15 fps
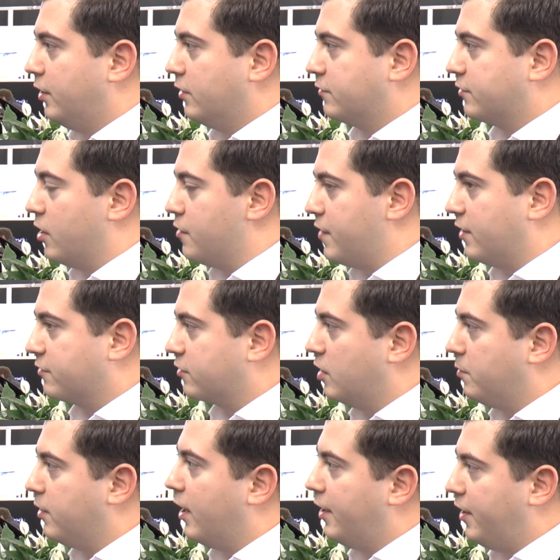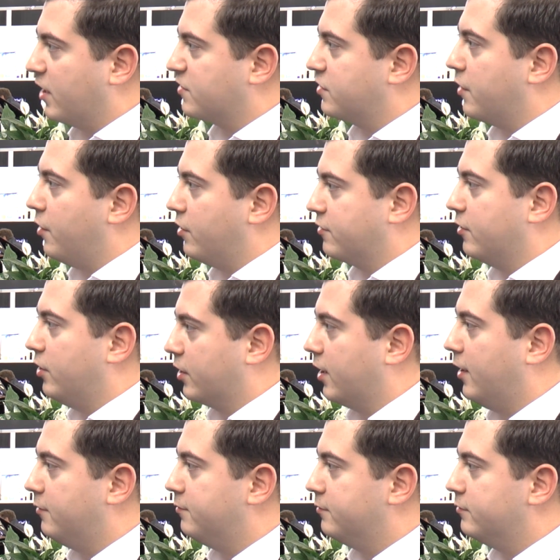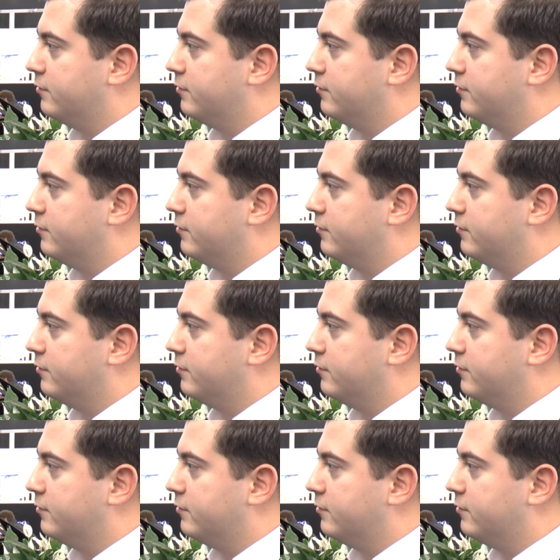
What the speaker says: So that's going to be our next area to look at.